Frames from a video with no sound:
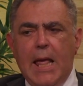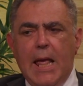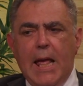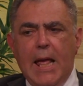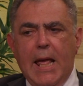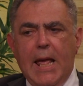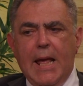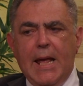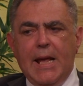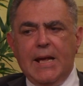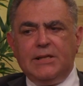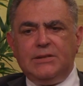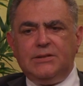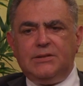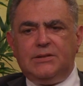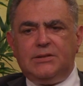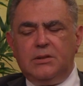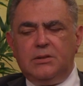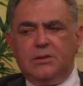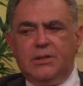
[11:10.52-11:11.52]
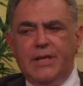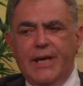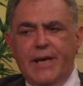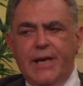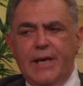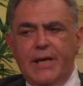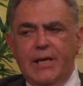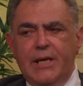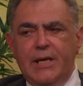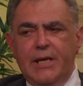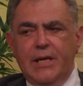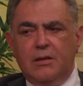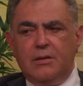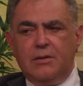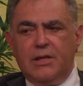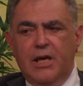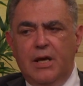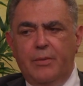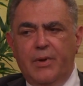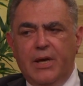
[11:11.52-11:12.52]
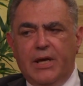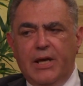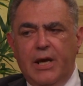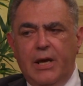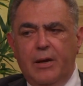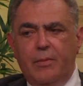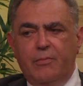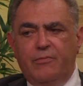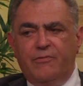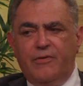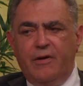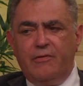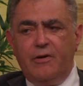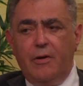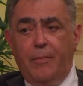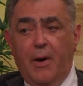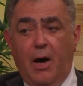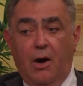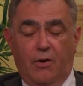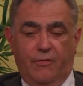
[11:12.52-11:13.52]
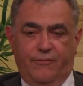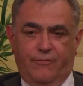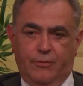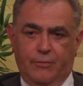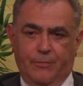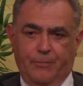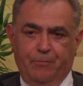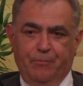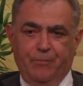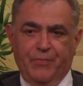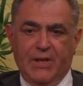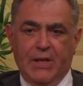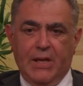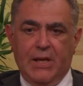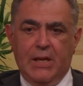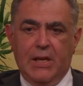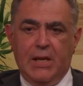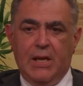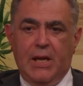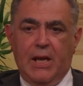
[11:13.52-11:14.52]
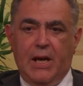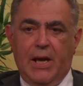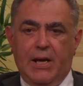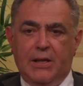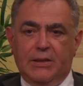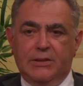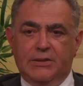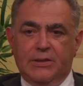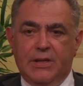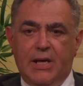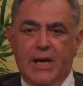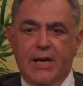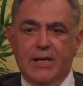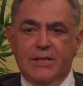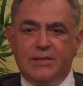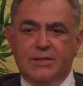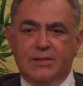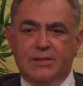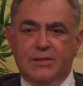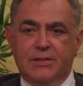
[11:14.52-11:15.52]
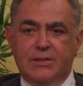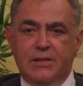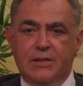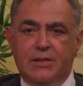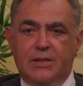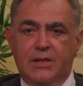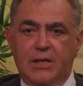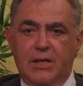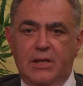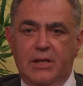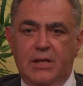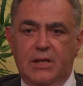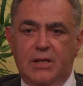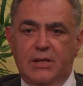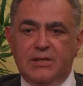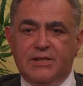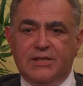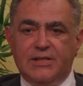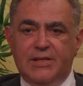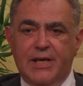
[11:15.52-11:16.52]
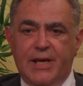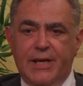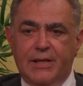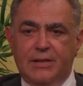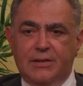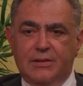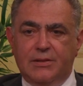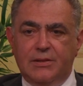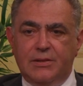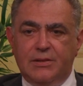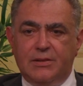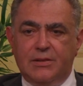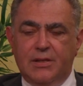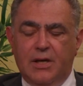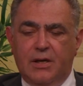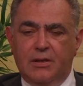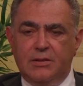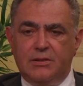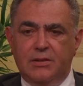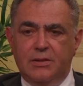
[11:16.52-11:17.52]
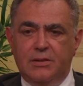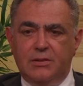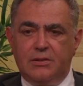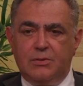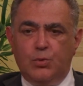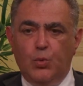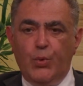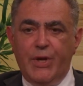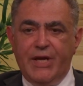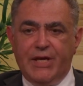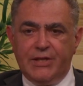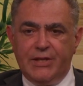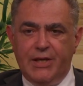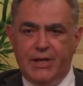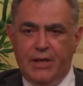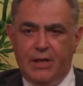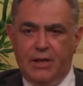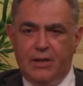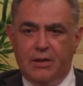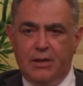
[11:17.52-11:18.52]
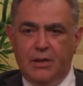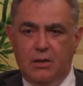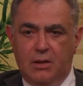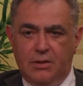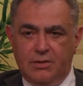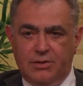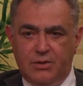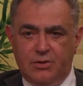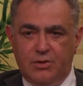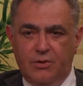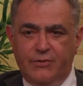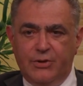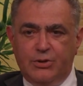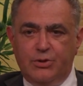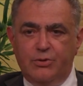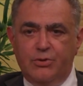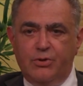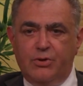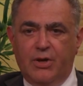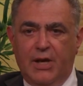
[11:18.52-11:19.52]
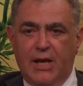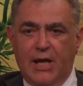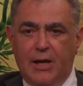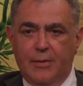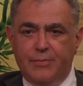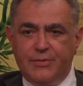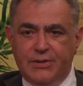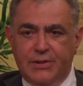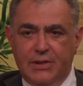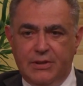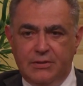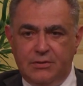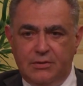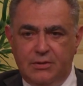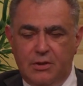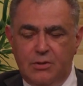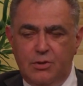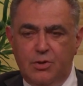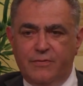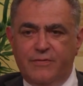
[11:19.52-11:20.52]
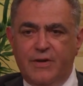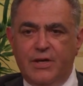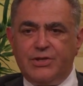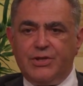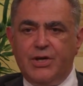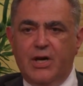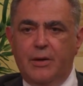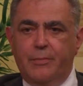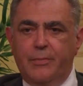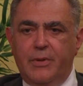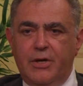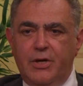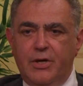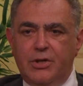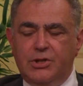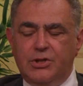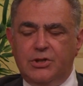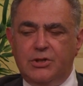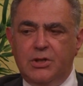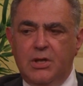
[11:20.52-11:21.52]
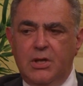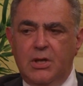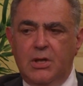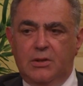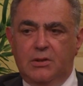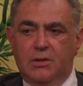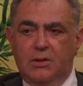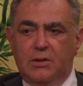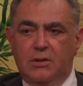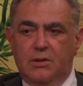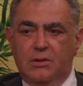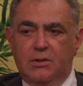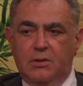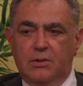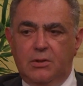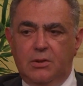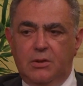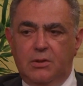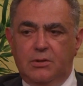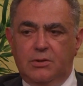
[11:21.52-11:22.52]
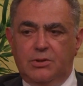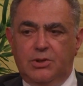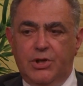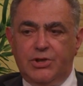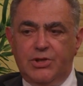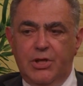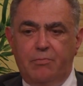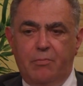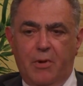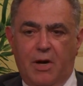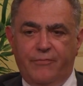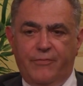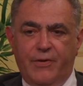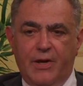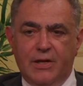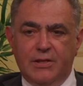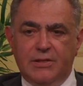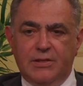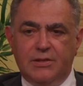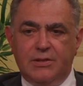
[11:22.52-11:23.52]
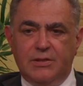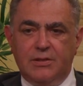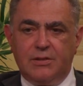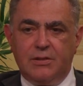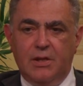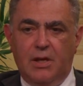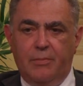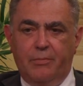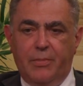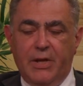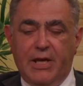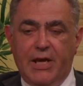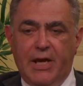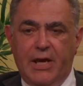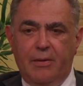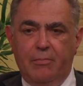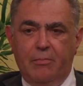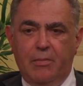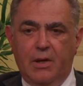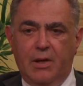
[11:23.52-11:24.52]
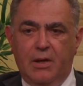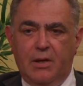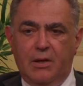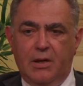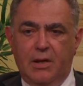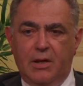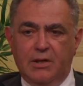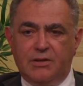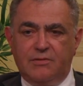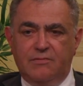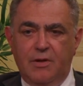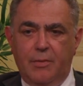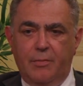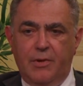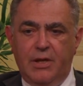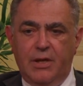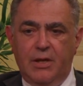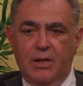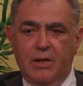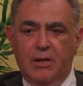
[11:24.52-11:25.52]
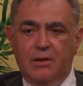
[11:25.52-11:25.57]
And they became very powerful. And as the state started weakening, as the Soviet Union collapsed and the new Russia emerged, Chechen mafias became extremely